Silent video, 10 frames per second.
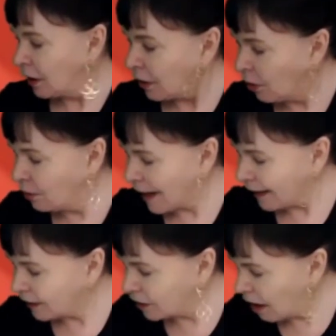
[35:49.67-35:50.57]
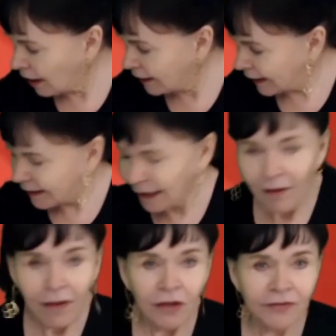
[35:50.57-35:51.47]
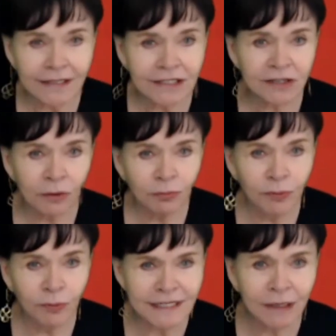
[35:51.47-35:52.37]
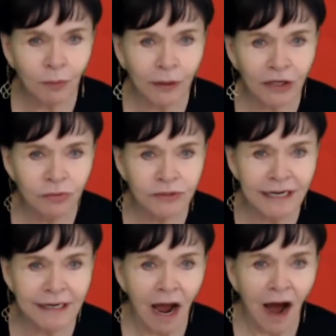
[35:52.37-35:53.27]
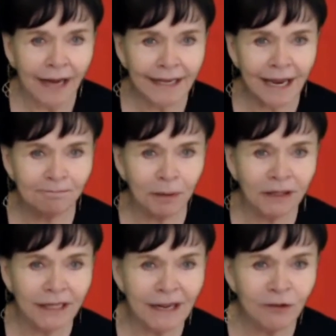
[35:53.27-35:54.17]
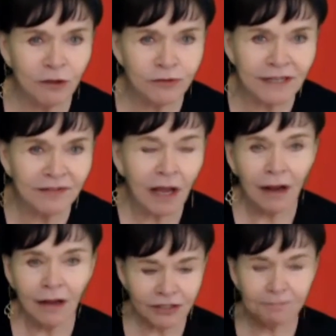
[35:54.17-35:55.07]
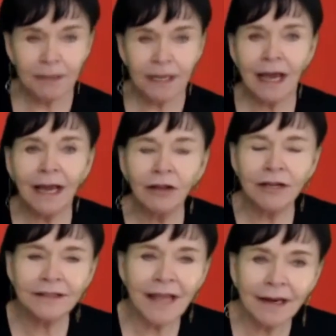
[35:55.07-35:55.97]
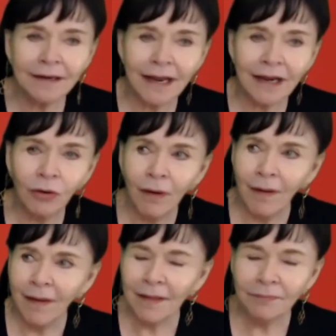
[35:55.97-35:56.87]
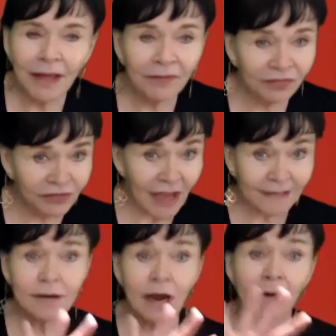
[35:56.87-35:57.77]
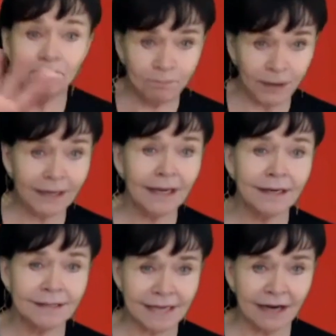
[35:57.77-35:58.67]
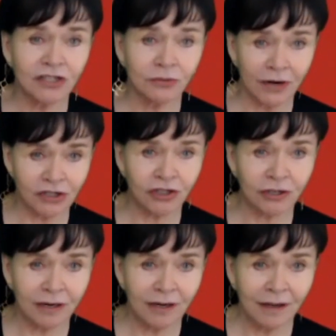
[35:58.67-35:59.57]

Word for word: oh my God, Linda, that's so risky what you did. I can't believe you did. To me, I look at that and I go, now that's a big exaggeration